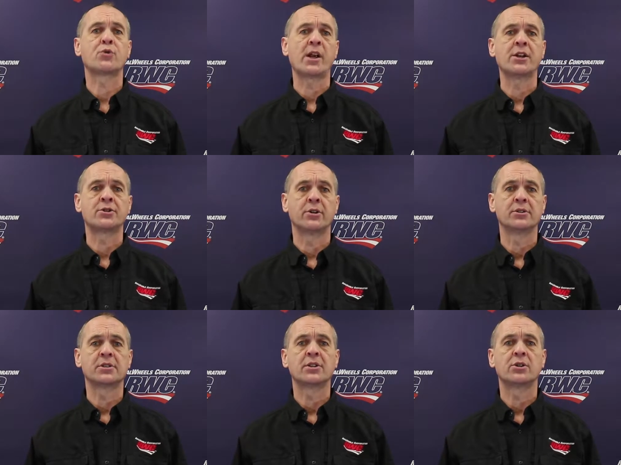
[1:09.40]
drainage
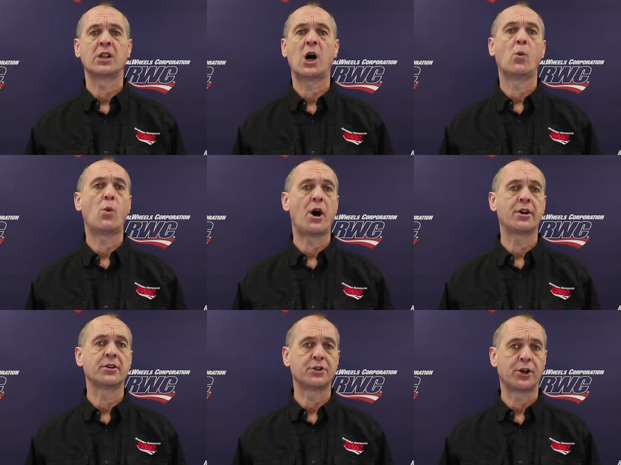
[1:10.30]
holes to allow
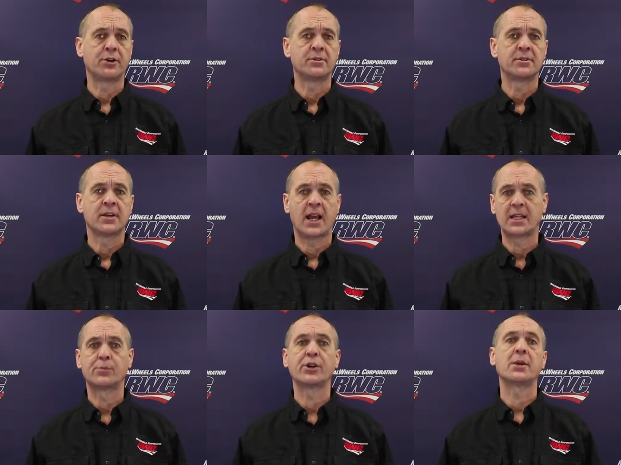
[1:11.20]
water, dirt, and
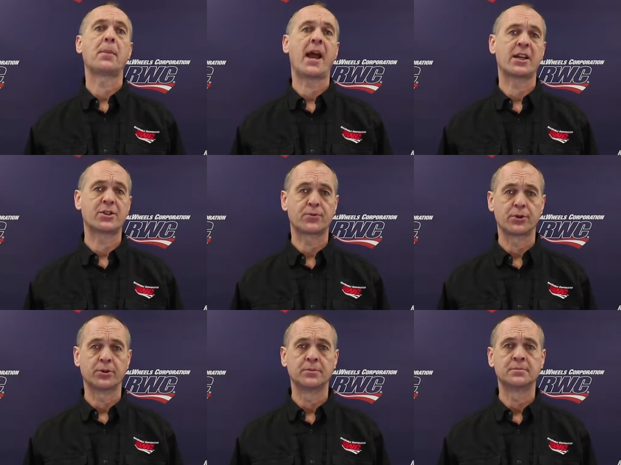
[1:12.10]
debris to pass
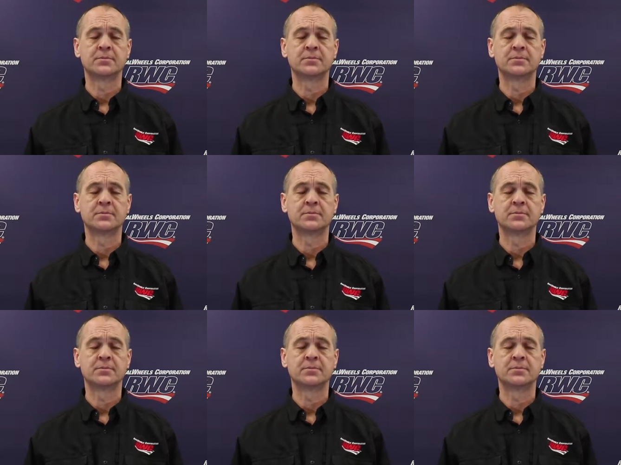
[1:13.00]
through.